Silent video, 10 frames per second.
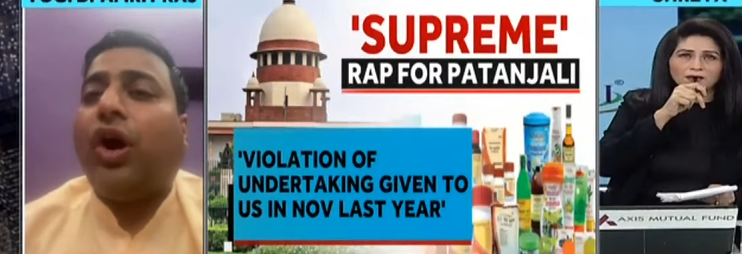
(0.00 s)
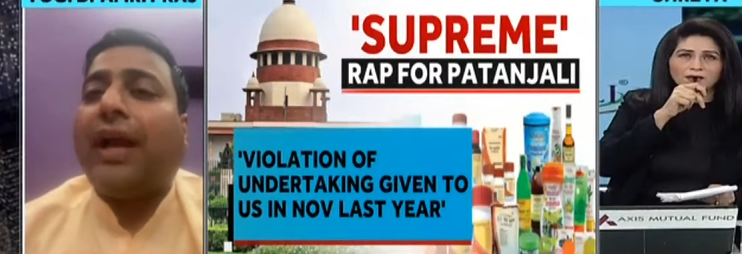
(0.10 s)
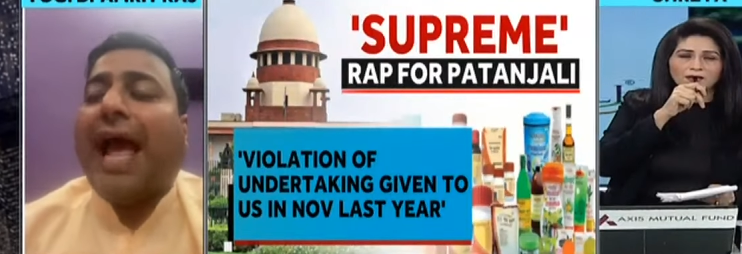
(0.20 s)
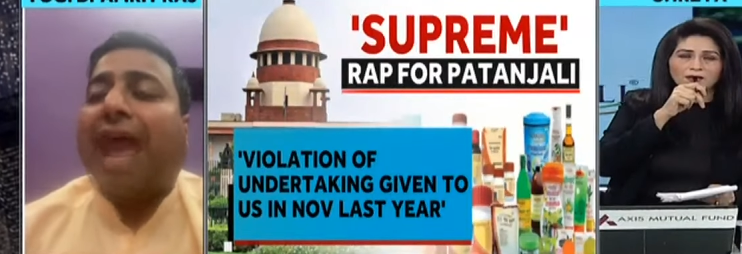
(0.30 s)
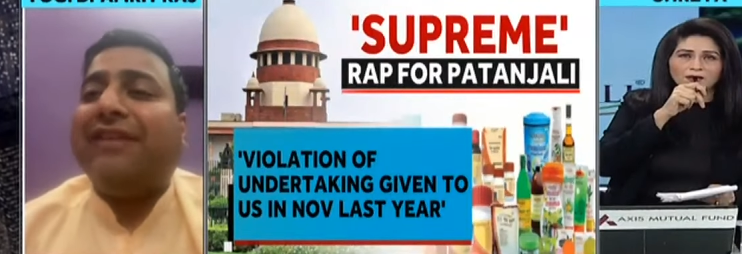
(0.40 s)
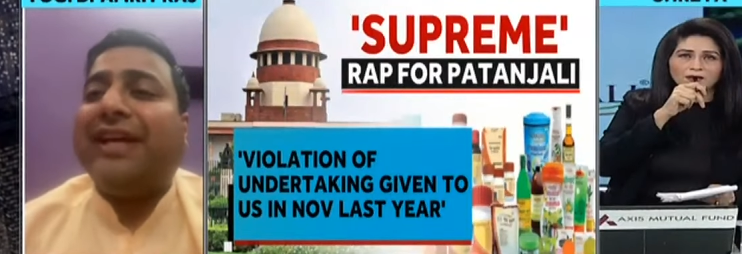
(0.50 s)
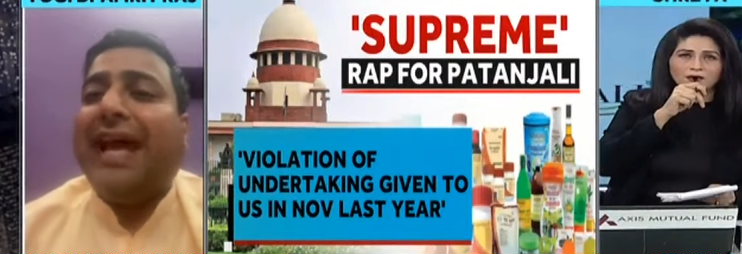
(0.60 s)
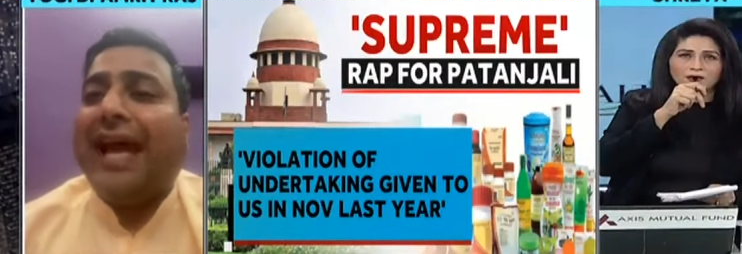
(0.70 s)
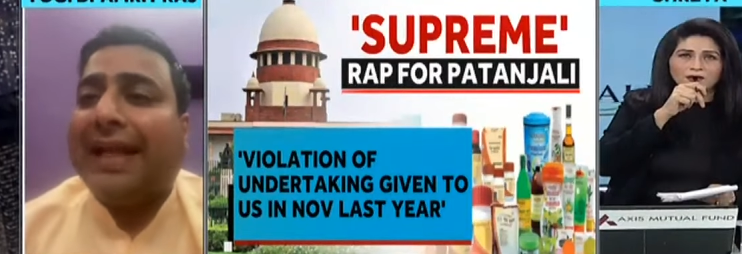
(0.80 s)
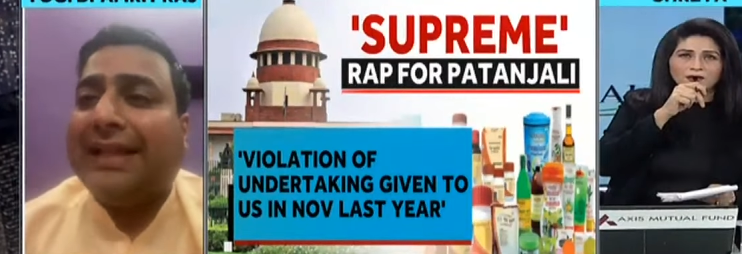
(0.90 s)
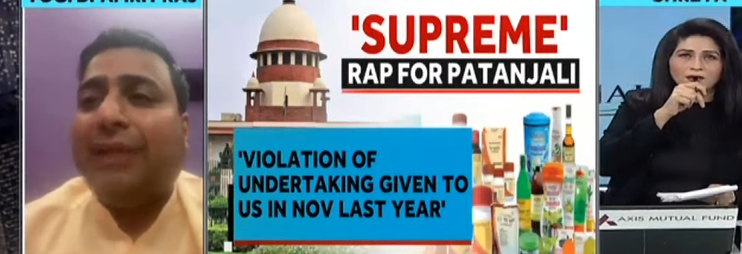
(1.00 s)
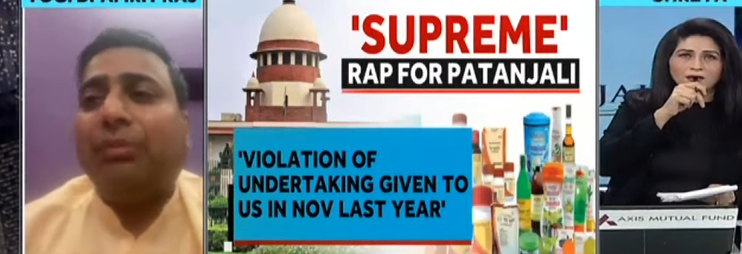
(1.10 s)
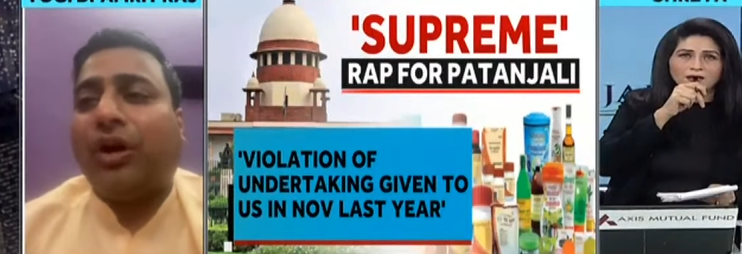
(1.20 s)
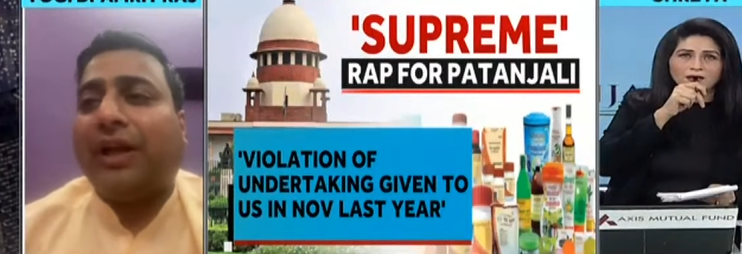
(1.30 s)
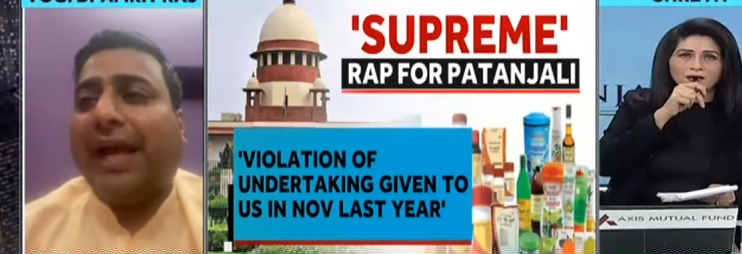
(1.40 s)
Speaker 1: having a healthy
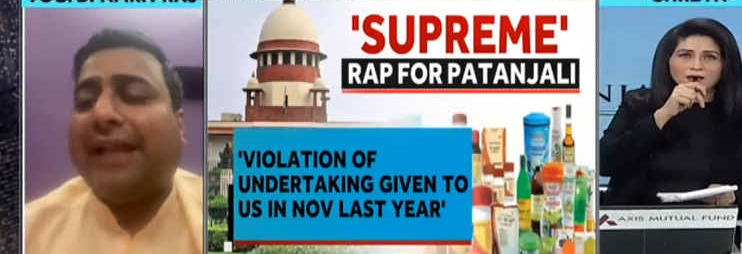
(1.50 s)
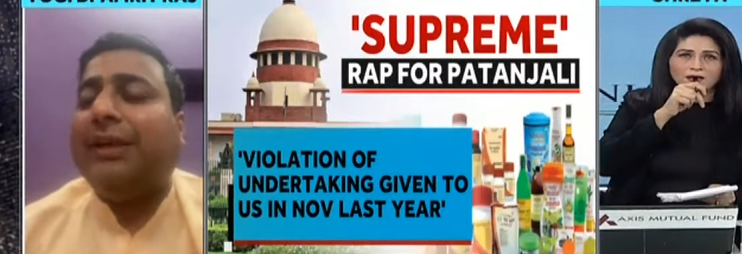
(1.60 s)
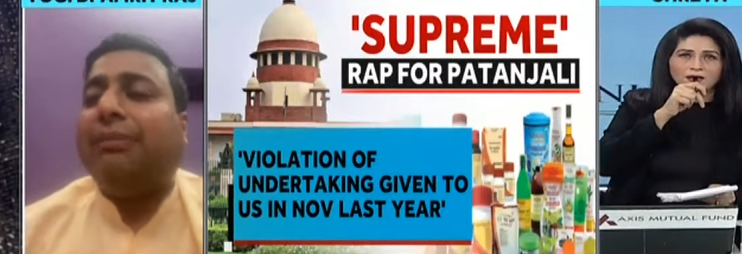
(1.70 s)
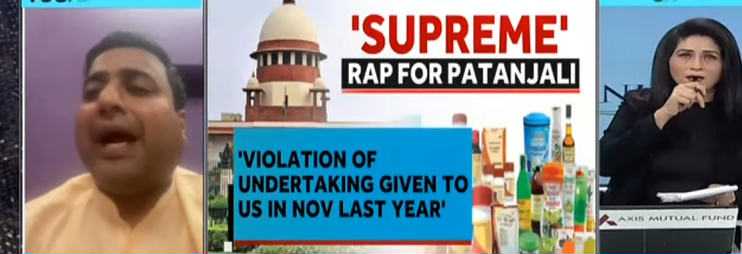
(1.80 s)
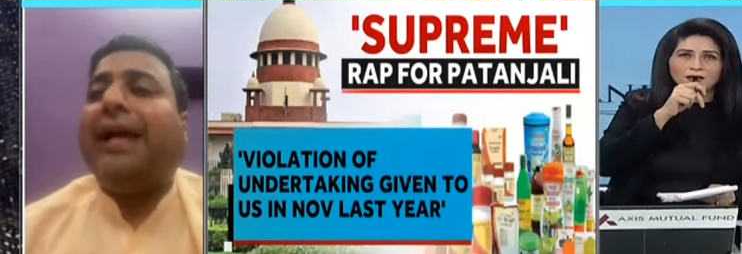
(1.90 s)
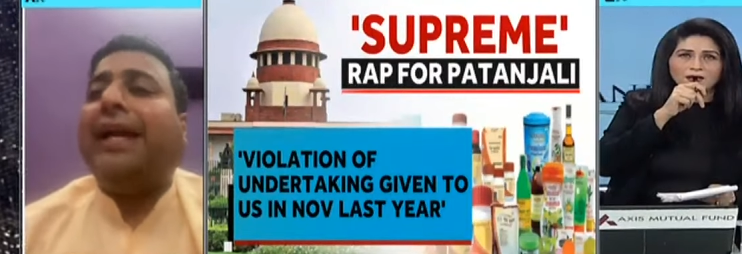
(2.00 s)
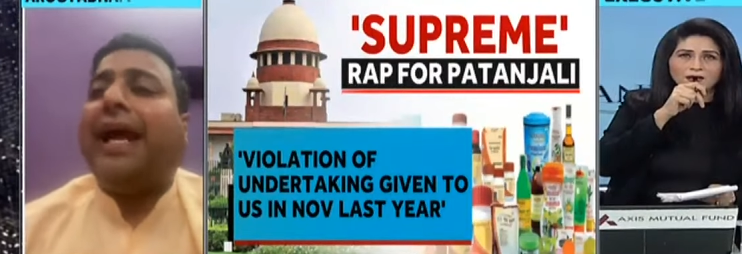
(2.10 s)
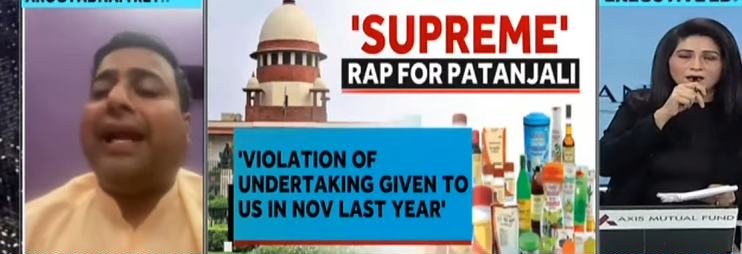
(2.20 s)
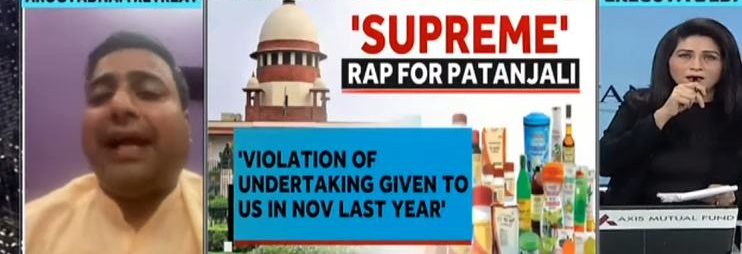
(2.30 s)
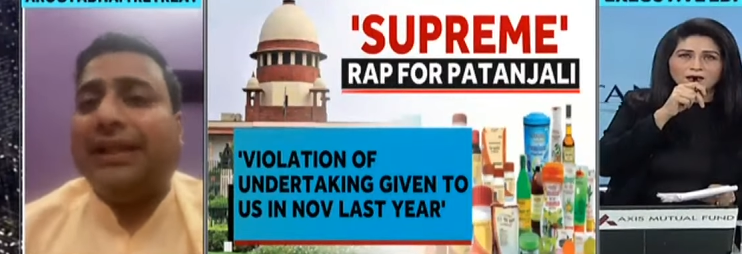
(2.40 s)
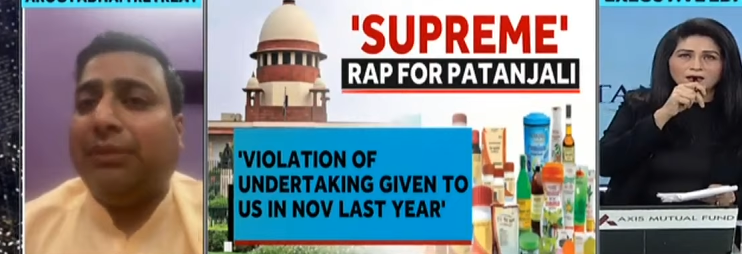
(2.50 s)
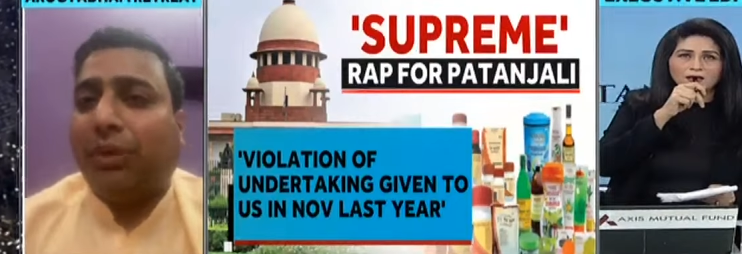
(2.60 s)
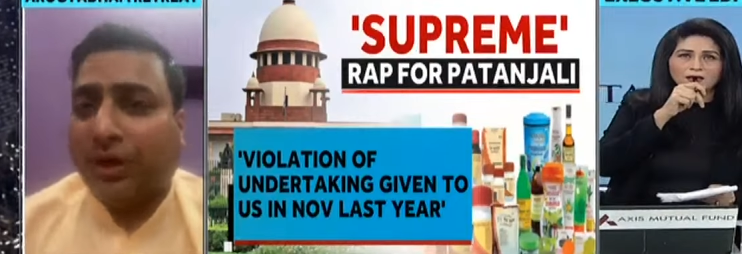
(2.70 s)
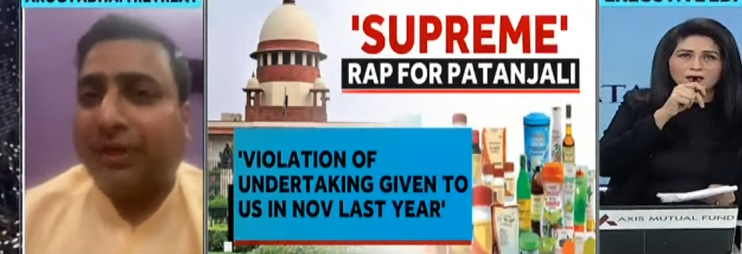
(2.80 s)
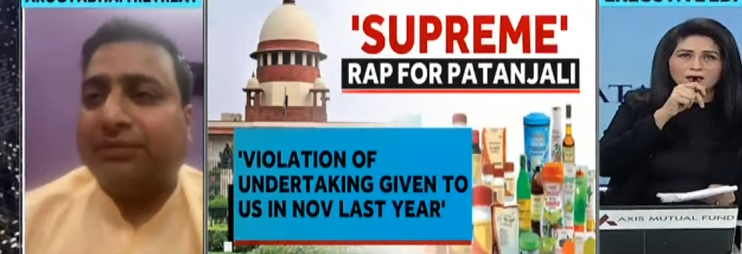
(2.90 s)
body healthy mind and healthy body